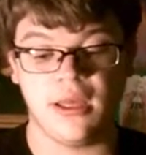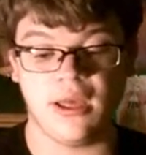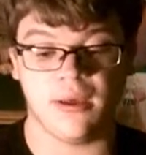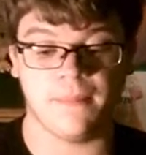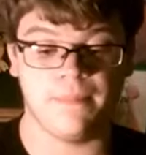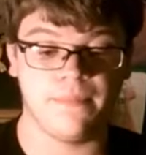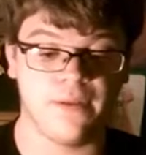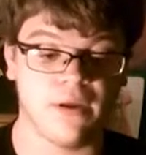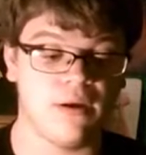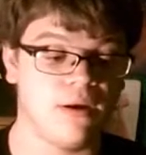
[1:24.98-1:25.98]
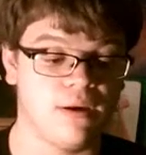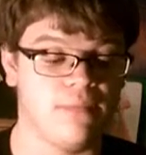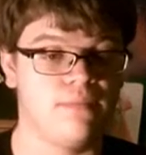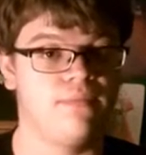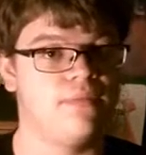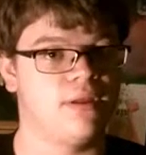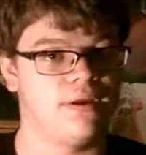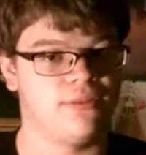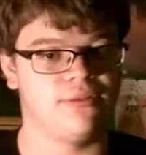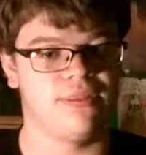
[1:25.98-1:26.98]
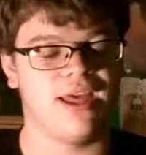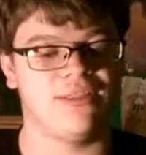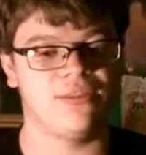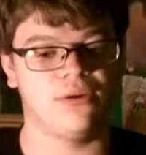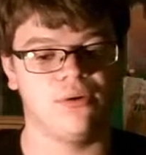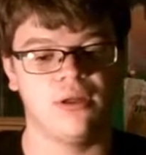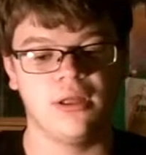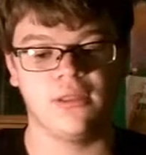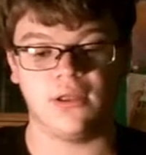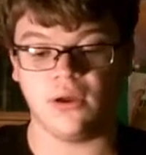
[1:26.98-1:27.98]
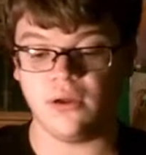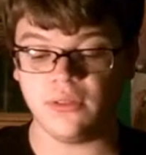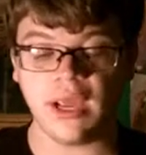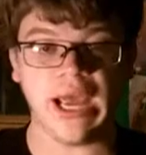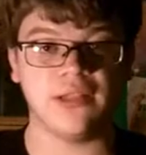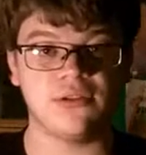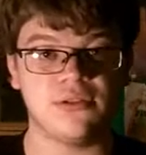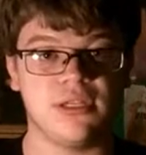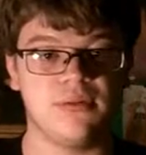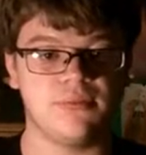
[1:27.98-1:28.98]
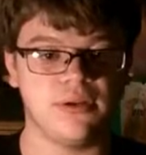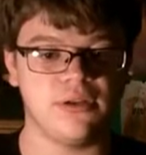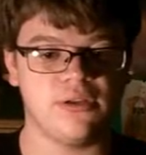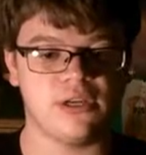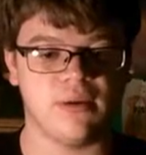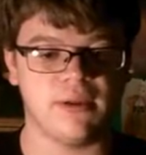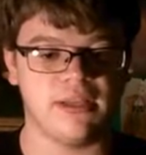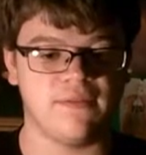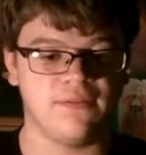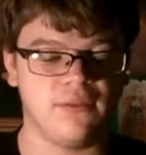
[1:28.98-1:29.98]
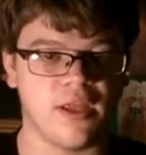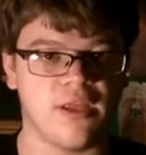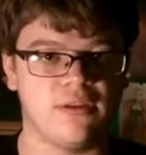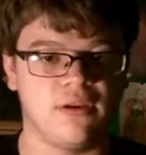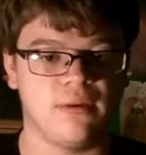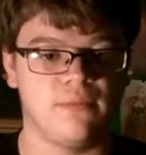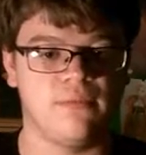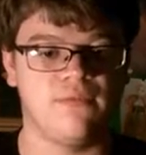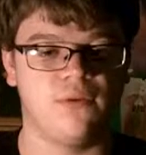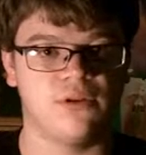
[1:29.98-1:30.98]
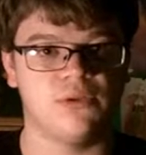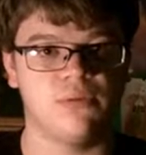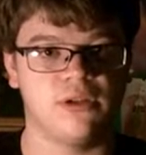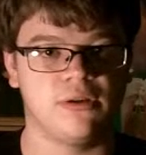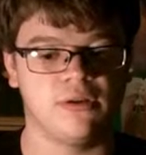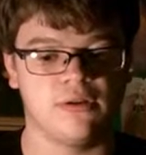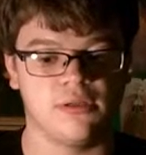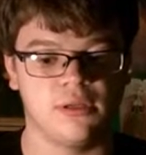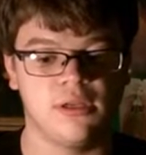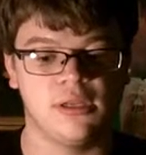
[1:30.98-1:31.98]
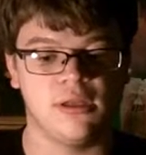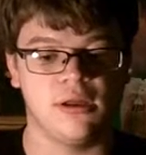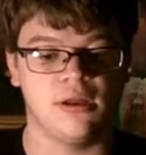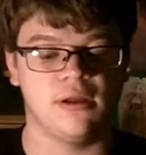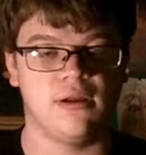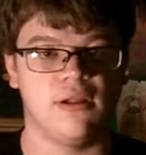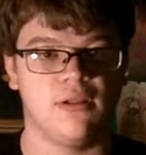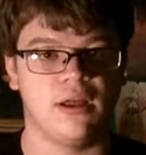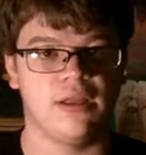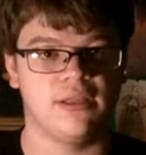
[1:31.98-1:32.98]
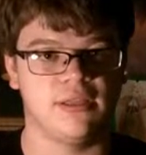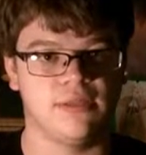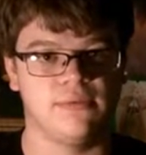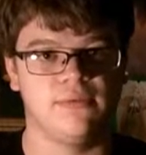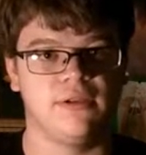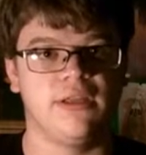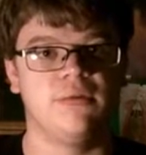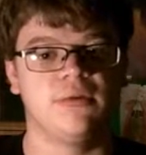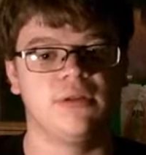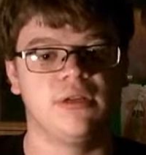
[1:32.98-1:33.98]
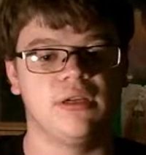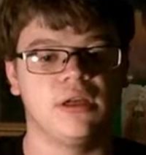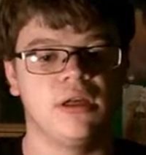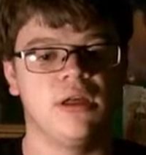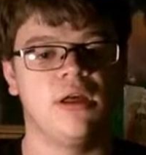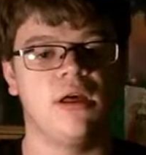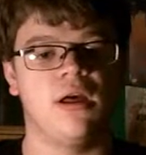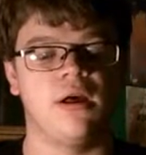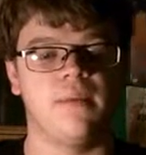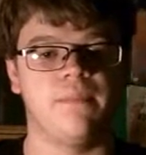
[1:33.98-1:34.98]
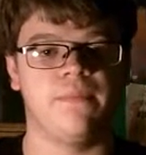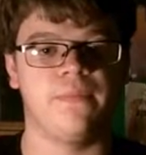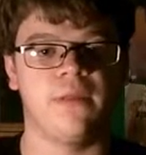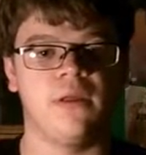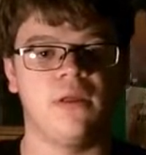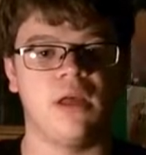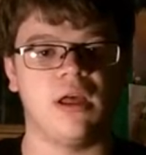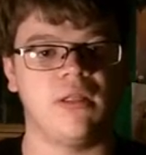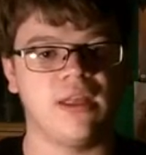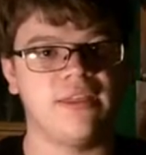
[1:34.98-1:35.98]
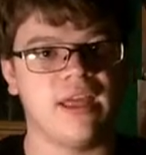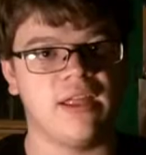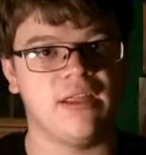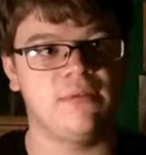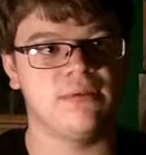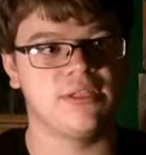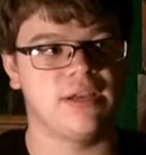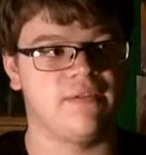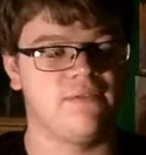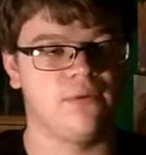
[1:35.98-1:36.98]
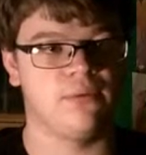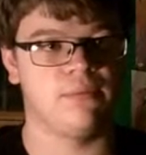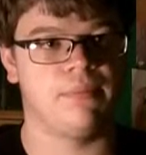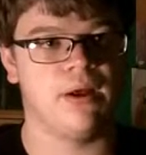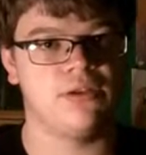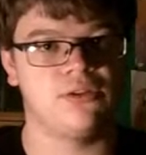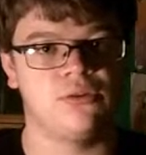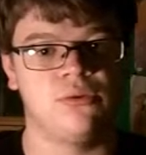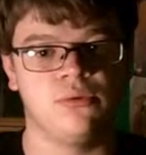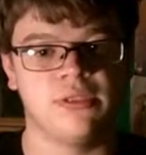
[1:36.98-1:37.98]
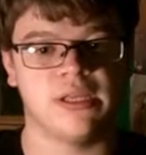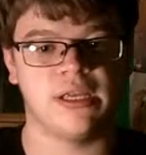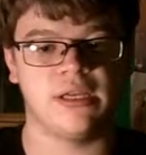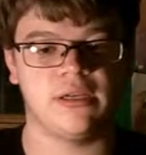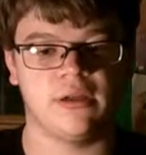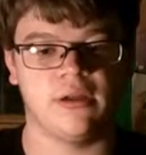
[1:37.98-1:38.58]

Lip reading: Um, uh, Other than that, though, all the actors did a pretty good job. I definitely liked Forrest Whitaker a lot in this movie. Um, I like that he was like a former boxer who was like,